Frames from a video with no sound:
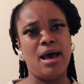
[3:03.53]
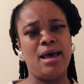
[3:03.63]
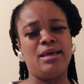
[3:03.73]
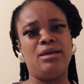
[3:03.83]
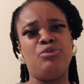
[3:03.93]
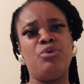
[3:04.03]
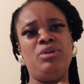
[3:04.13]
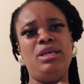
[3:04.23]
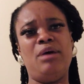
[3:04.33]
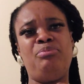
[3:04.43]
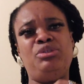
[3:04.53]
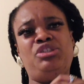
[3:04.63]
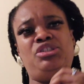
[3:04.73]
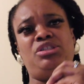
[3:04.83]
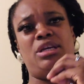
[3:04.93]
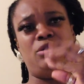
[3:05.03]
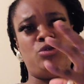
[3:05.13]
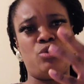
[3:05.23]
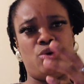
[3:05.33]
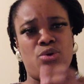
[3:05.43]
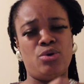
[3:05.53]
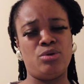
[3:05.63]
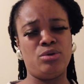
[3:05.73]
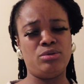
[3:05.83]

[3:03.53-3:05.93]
I can only appreciate your